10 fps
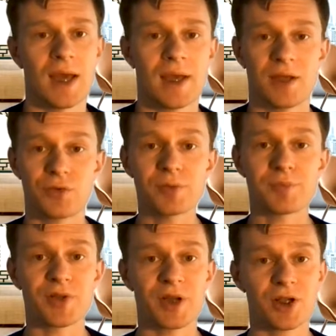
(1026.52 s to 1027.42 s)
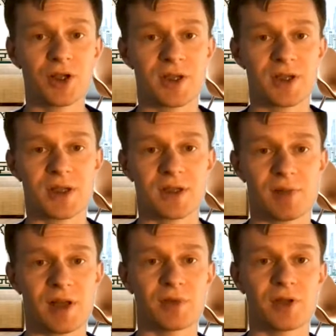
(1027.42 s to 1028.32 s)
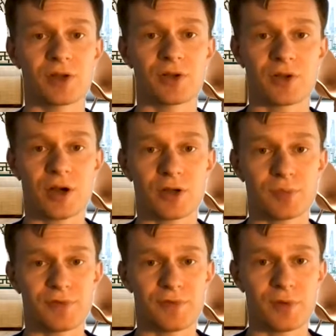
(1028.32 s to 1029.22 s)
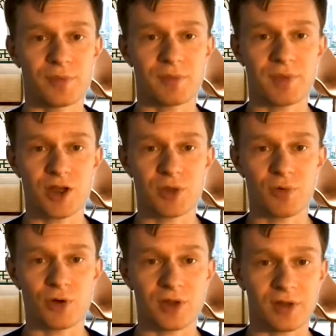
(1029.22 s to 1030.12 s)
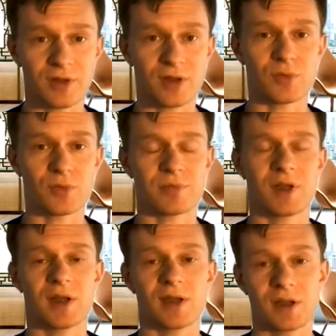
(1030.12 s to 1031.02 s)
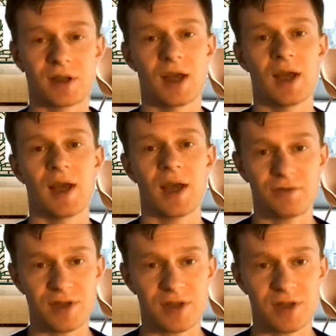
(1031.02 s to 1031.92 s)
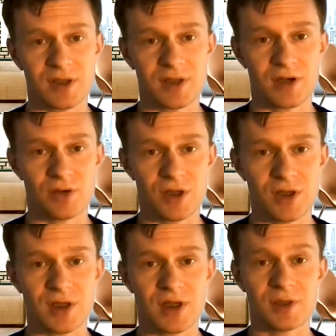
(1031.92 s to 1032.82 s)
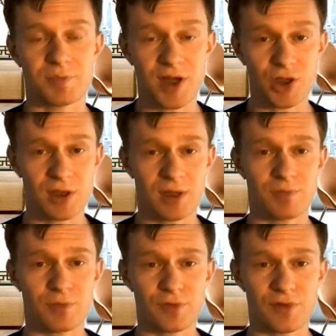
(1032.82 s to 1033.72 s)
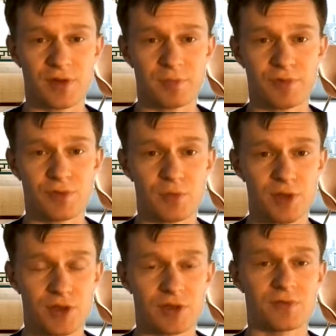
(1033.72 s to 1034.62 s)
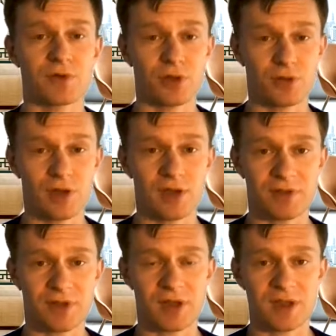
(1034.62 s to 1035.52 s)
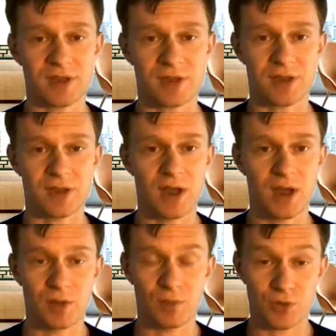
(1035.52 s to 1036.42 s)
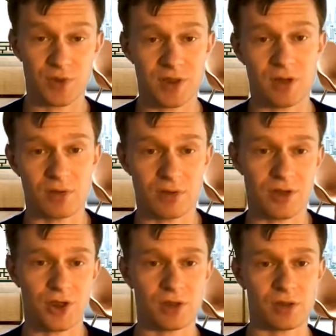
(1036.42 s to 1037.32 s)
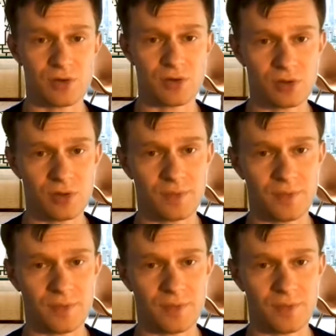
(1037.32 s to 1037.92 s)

In real production system, Lambda learner outperformed the batch model that was updated every 6 hours, especially improving the performance for new advertisers, which was our original goal.